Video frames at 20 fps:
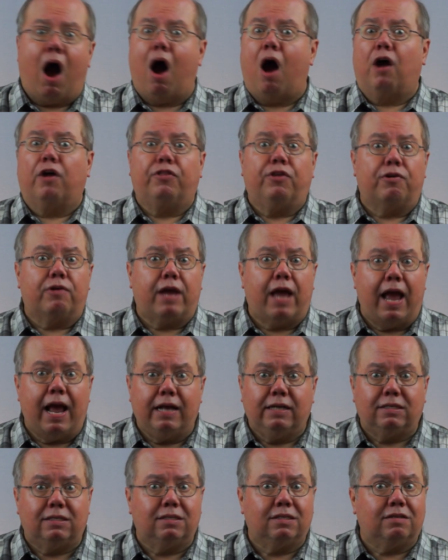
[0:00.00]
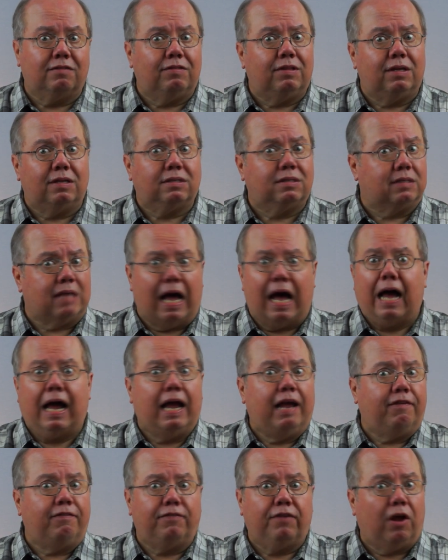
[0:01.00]
Are there cases of this?
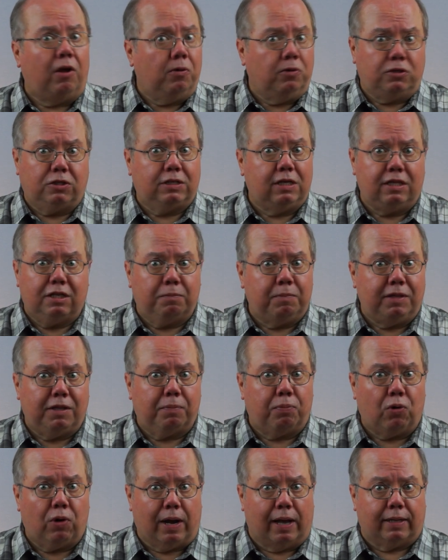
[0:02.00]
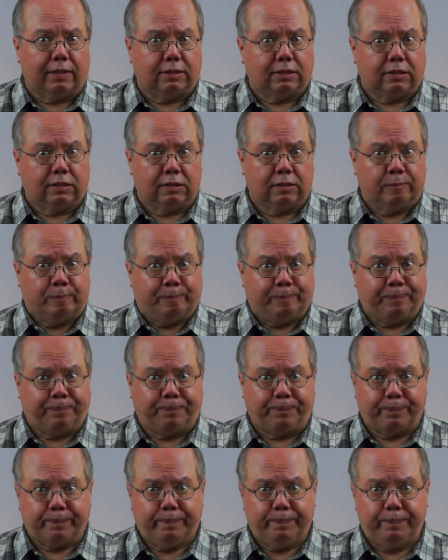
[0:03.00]
I don't see them in the press.
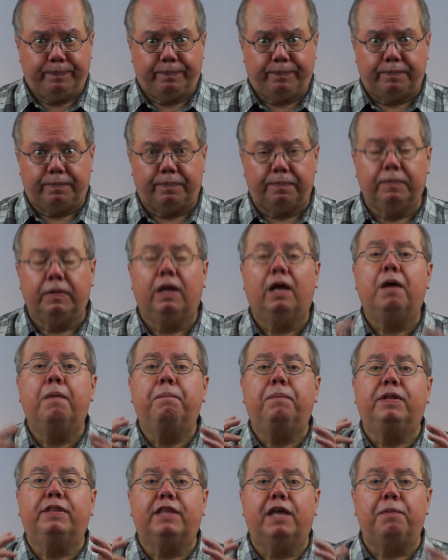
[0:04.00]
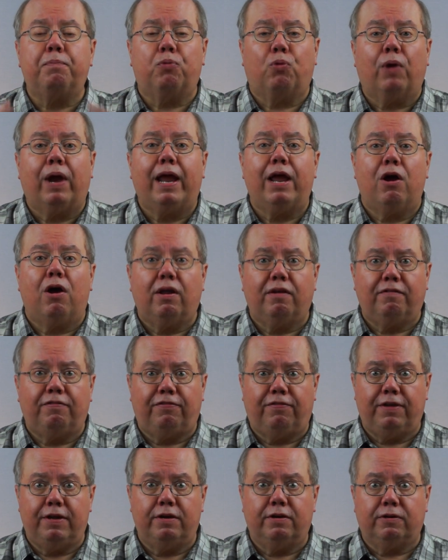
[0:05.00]
But they prey on
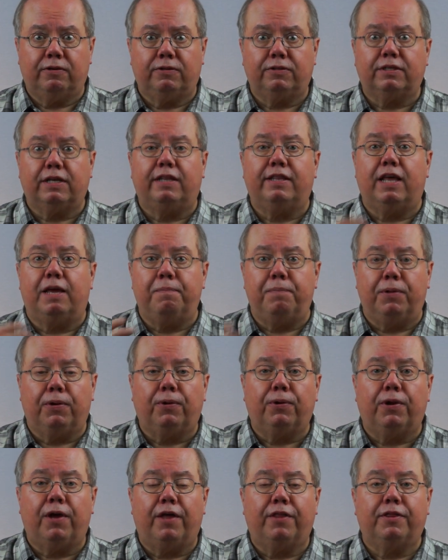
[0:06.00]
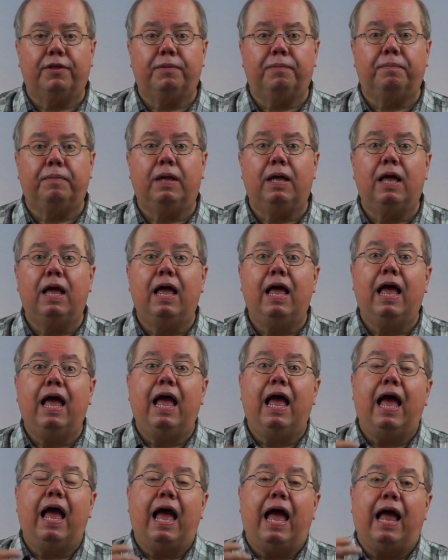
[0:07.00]
fears and they build on them,
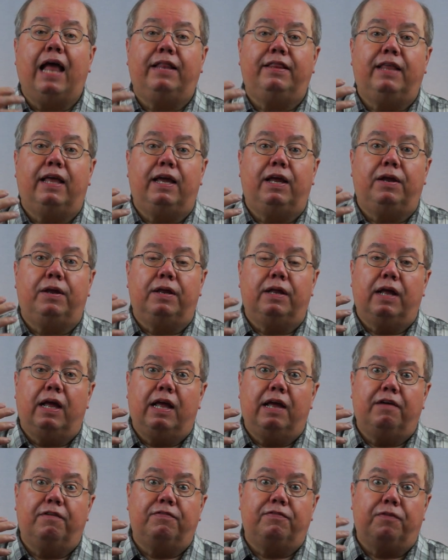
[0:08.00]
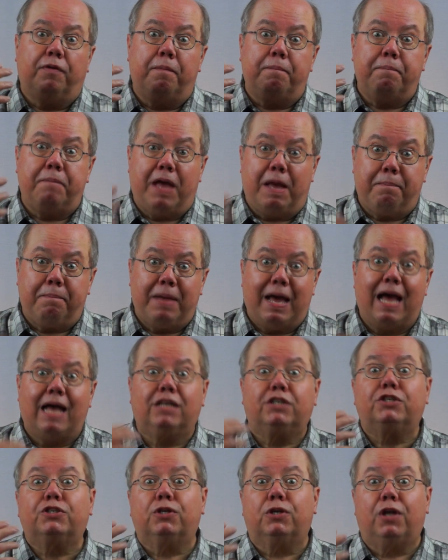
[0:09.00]
and they have
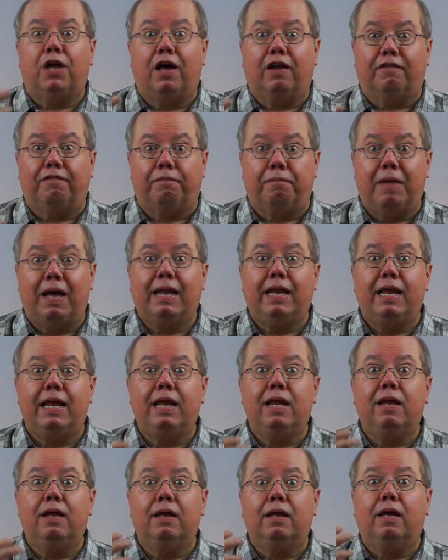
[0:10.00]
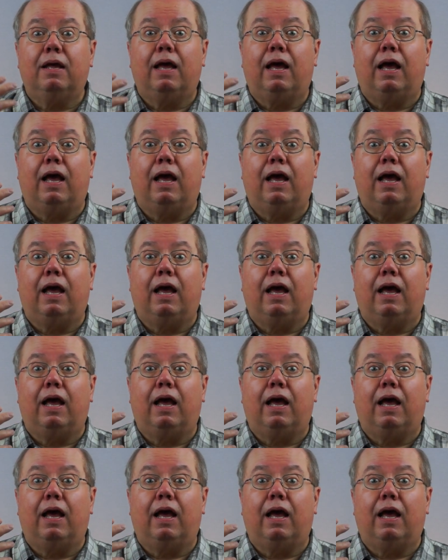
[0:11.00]
amassed a lot of money